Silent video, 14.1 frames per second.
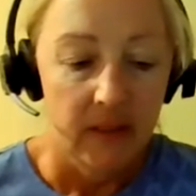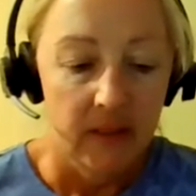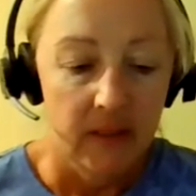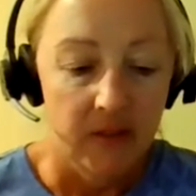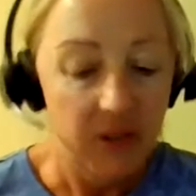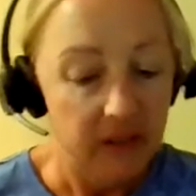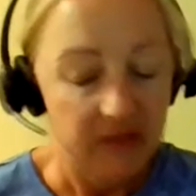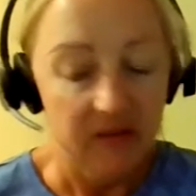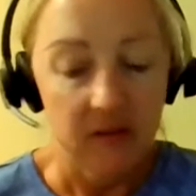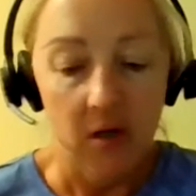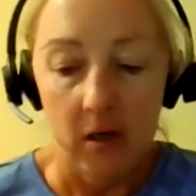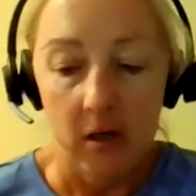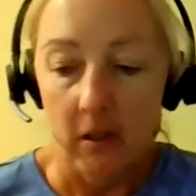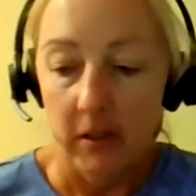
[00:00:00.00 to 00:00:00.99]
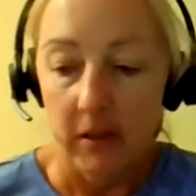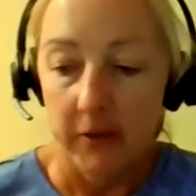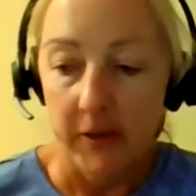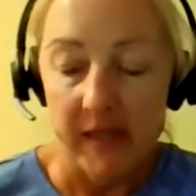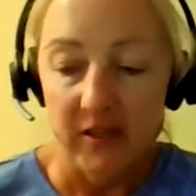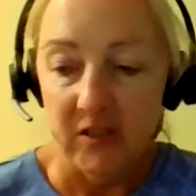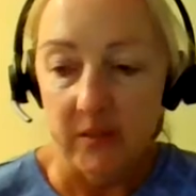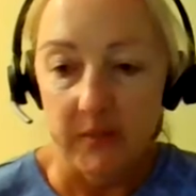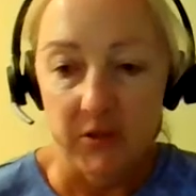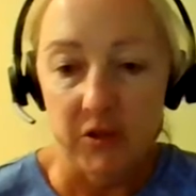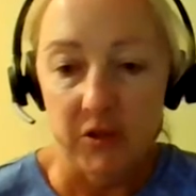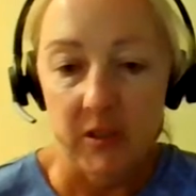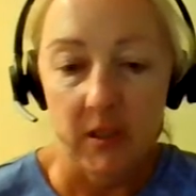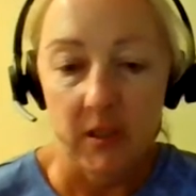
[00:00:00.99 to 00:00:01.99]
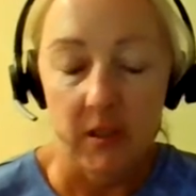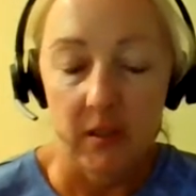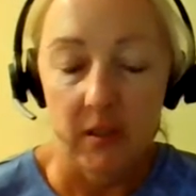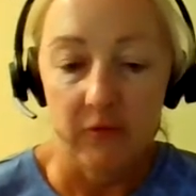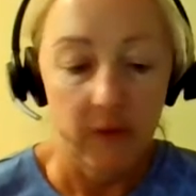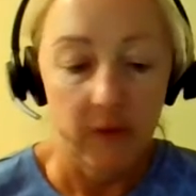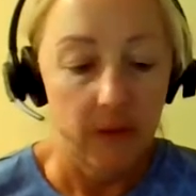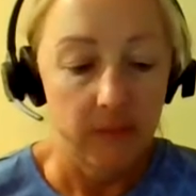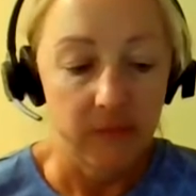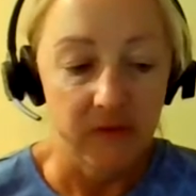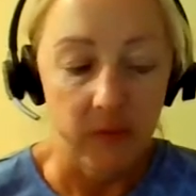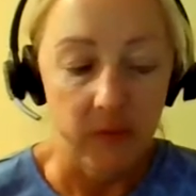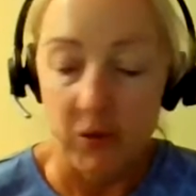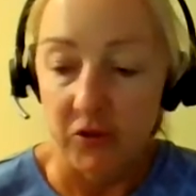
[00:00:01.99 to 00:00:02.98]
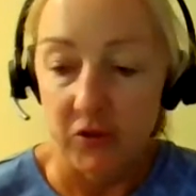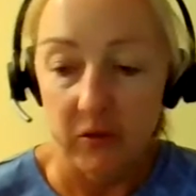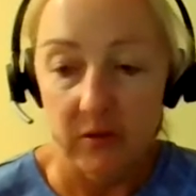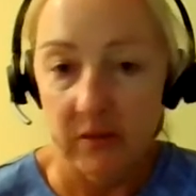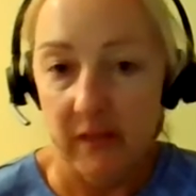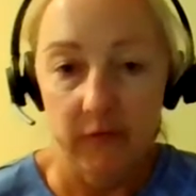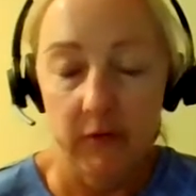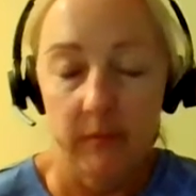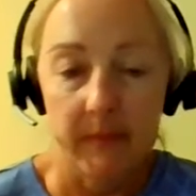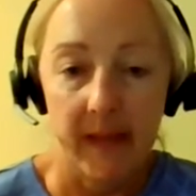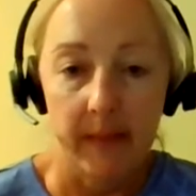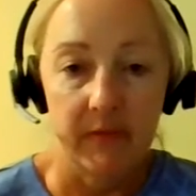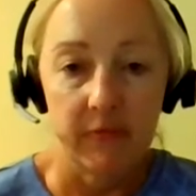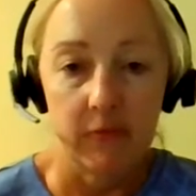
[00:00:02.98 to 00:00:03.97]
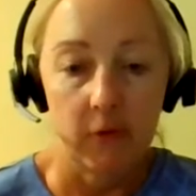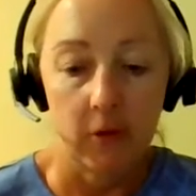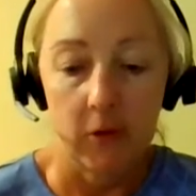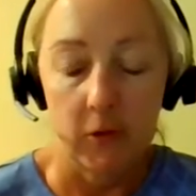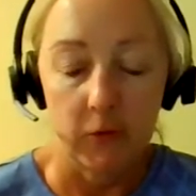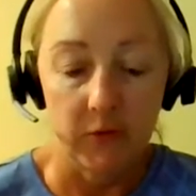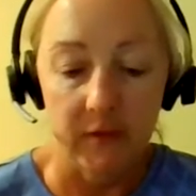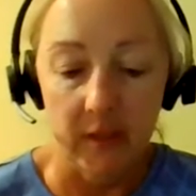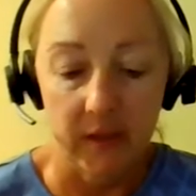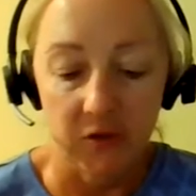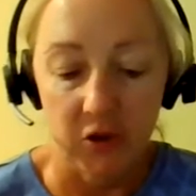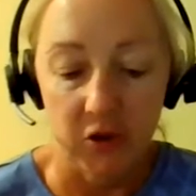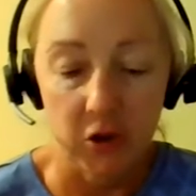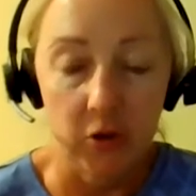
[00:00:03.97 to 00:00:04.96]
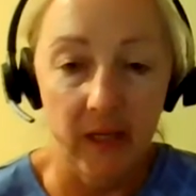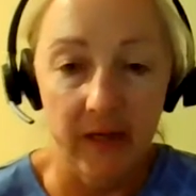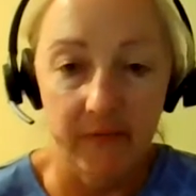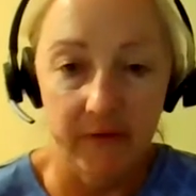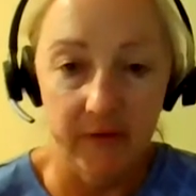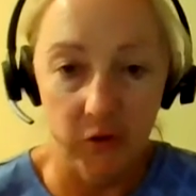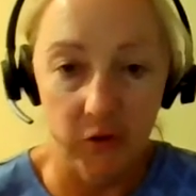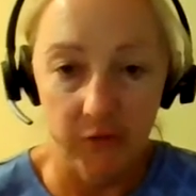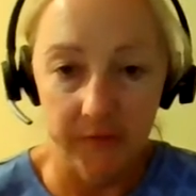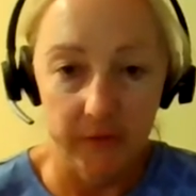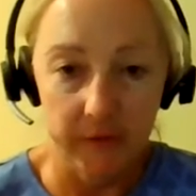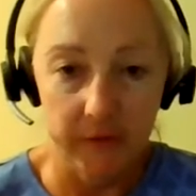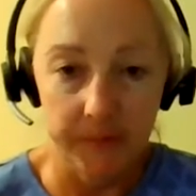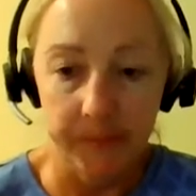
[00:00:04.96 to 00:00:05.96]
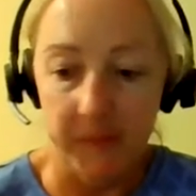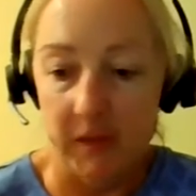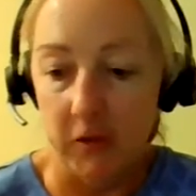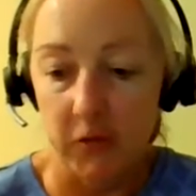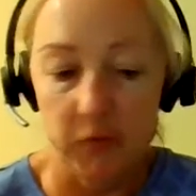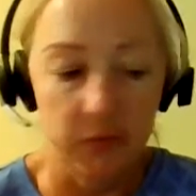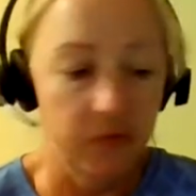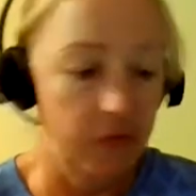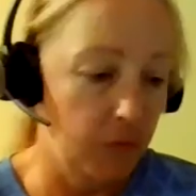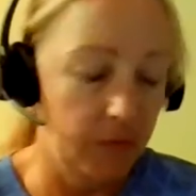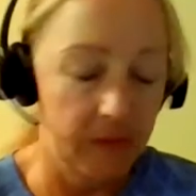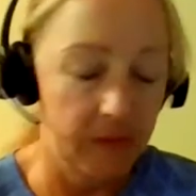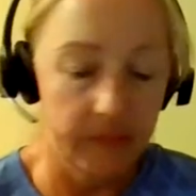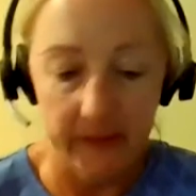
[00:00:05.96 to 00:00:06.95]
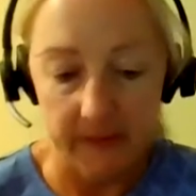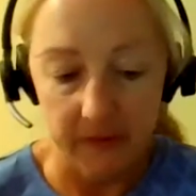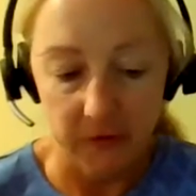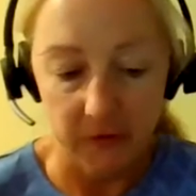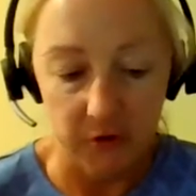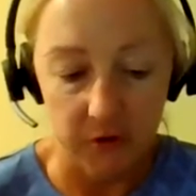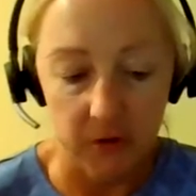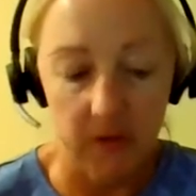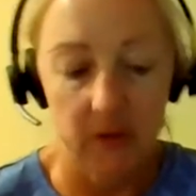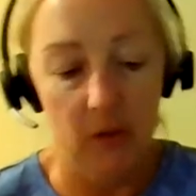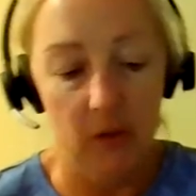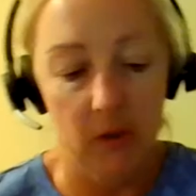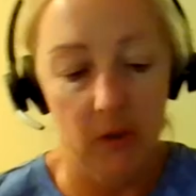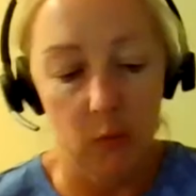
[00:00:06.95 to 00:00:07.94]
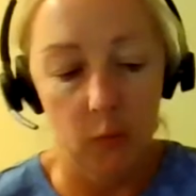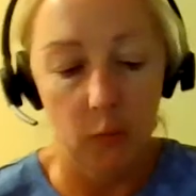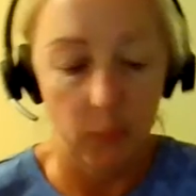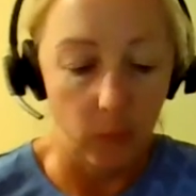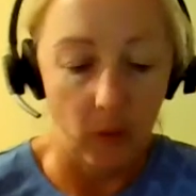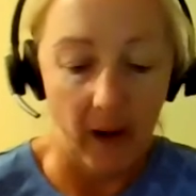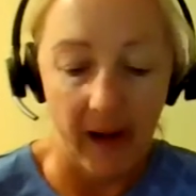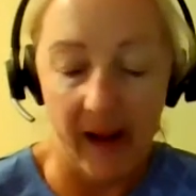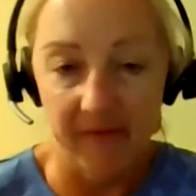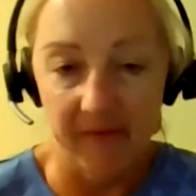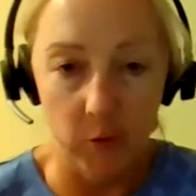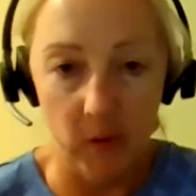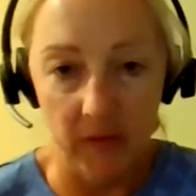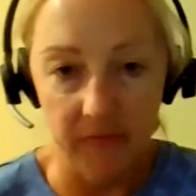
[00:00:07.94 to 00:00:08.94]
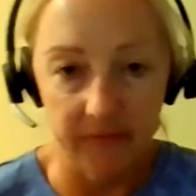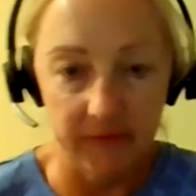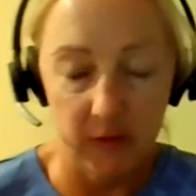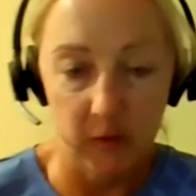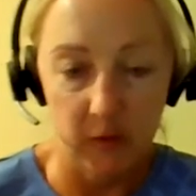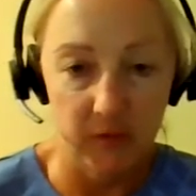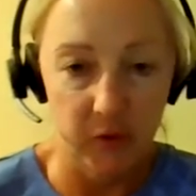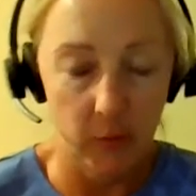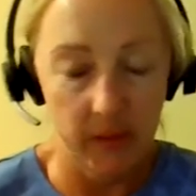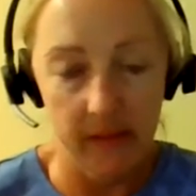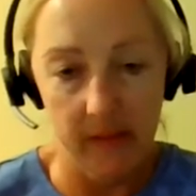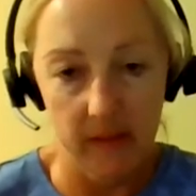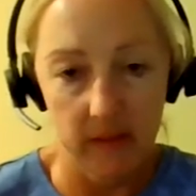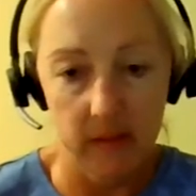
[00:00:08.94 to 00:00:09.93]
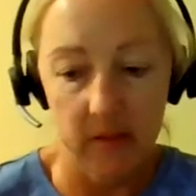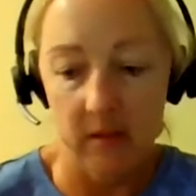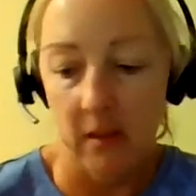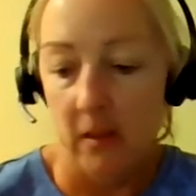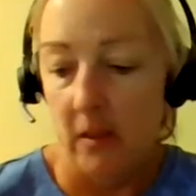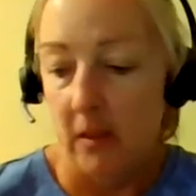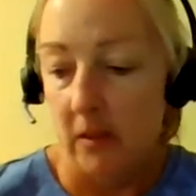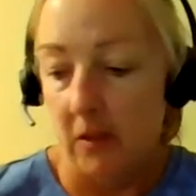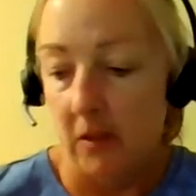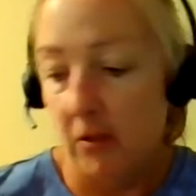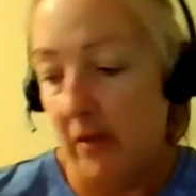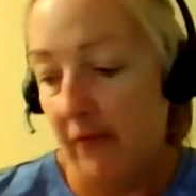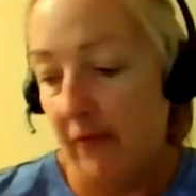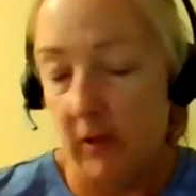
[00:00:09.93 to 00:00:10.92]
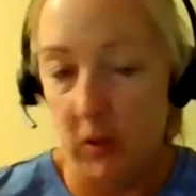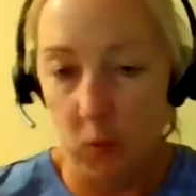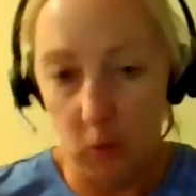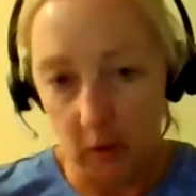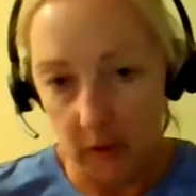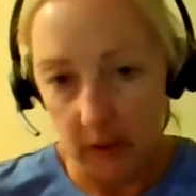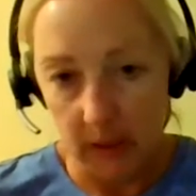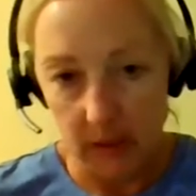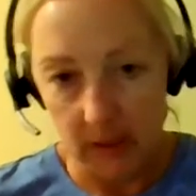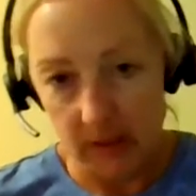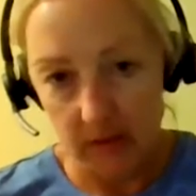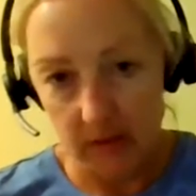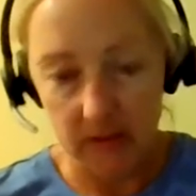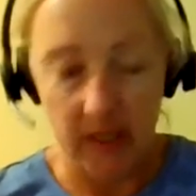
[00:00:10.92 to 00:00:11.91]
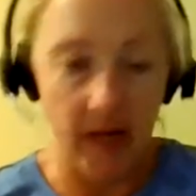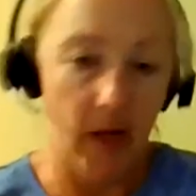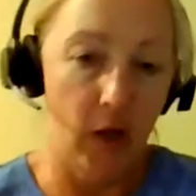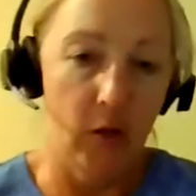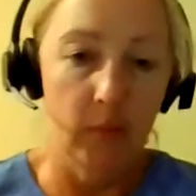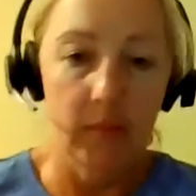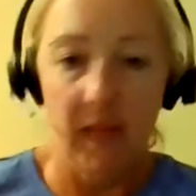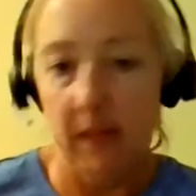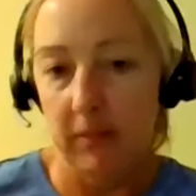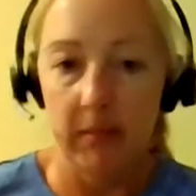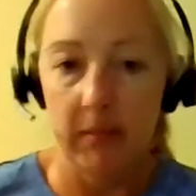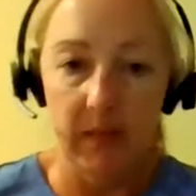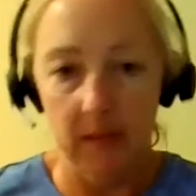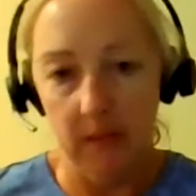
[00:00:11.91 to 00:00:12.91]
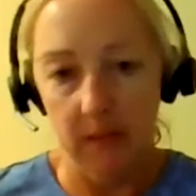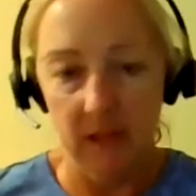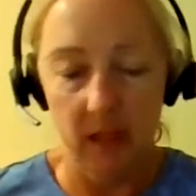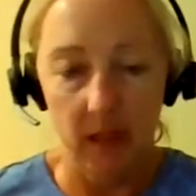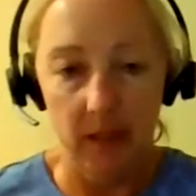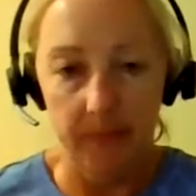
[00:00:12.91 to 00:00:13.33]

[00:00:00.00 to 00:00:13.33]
she gets a call on her answering machine from someone she's never met before, who says, "Your life is over, you stupid bitch. I have you on film doing this. You're never going to work again in this town, blah, blah, blah, blah, blah."